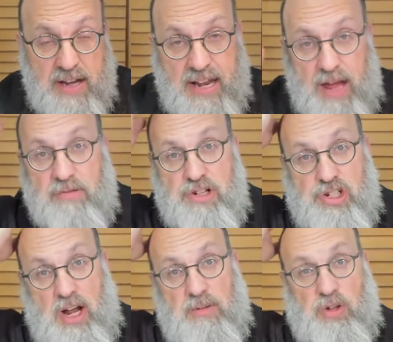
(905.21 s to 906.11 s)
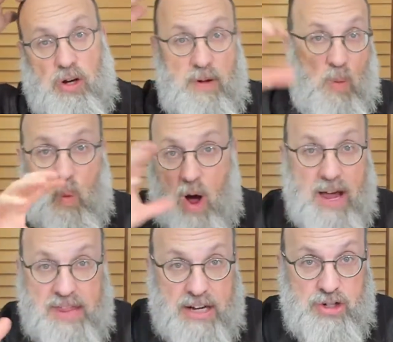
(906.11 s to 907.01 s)
Now, the Rishonim talk about
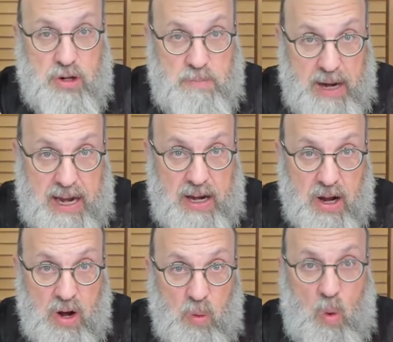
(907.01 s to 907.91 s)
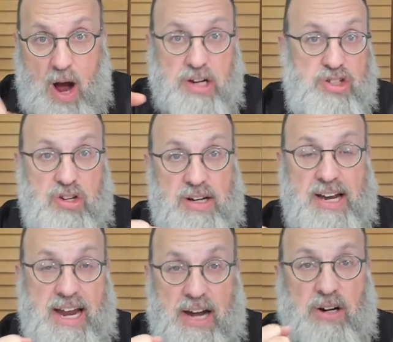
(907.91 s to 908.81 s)
why that should be. Why should
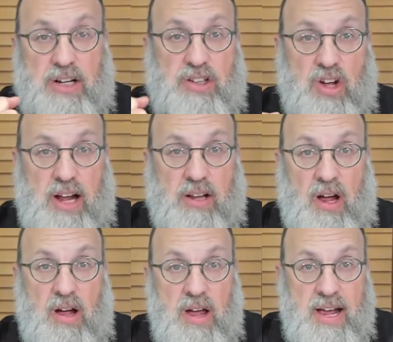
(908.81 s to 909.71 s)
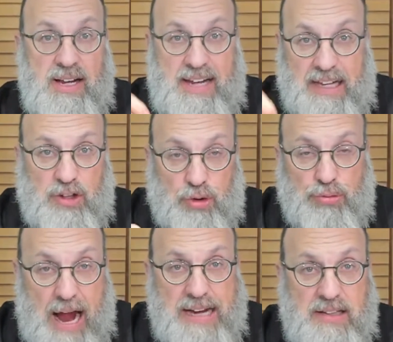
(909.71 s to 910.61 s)
an Ir Gedola get the
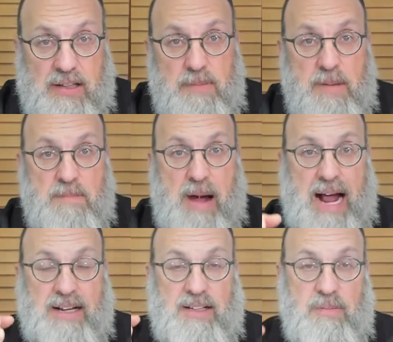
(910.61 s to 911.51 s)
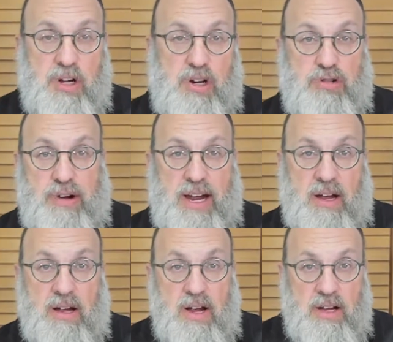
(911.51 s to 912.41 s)
right to be Magdim the
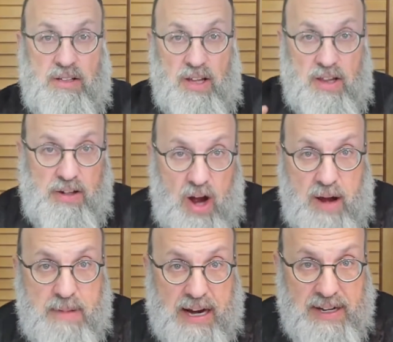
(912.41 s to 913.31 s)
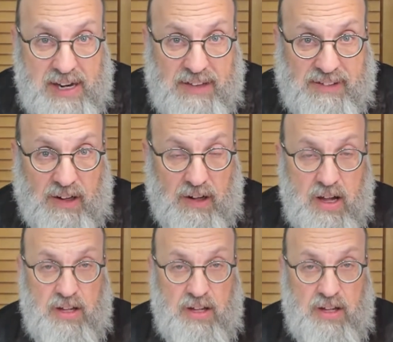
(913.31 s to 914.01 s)
Kriya to the Yom HaKnisa?